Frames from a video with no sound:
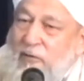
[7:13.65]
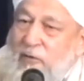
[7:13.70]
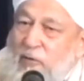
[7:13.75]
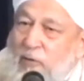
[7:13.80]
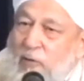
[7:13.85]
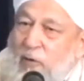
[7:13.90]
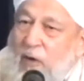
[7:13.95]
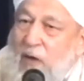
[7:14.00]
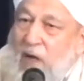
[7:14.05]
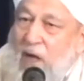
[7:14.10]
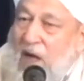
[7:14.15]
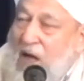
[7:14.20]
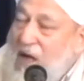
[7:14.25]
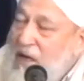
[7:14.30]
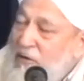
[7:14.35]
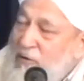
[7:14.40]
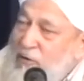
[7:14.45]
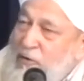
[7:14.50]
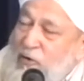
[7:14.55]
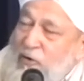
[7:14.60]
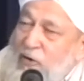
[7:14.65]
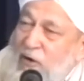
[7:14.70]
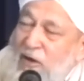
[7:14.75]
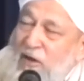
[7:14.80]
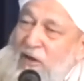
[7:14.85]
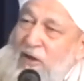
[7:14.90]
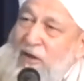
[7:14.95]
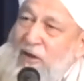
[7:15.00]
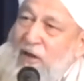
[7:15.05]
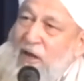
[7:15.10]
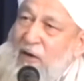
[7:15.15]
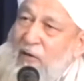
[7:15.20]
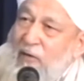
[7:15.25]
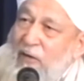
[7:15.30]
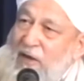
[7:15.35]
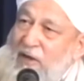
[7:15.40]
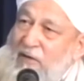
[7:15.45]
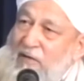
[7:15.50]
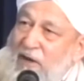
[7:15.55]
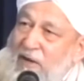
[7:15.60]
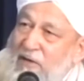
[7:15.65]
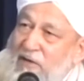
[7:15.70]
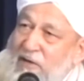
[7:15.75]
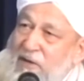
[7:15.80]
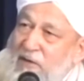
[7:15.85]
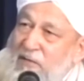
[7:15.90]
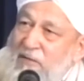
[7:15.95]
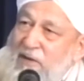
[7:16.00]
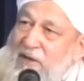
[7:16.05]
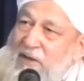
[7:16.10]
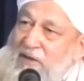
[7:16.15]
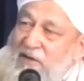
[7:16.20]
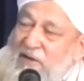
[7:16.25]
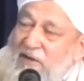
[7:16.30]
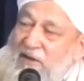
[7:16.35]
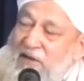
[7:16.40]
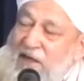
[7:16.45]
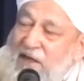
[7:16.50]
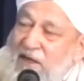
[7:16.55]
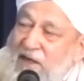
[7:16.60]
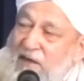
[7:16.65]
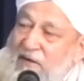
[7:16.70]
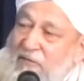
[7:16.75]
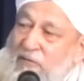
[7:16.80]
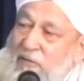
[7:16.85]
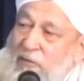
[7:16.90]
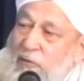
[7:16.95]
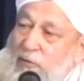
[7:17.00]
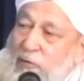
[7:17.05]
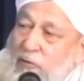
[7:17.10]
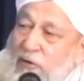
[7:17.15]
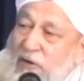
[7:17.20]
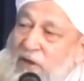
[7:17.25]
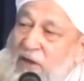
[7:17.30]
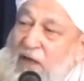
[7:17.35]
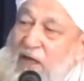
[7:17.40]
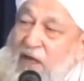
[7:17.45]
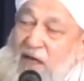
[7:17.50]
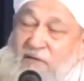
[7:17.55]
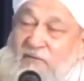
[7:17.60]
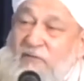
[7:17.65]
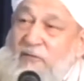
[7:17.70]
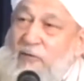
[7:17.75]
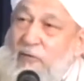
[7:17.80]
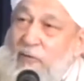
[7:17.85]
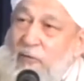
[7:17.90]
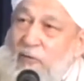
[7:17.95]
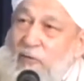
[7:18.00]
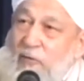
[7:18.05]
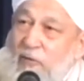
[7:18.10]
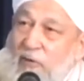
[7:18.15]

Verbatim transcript: So Ahadu sallallahu Alaihi wasallam, instead of choosing a few,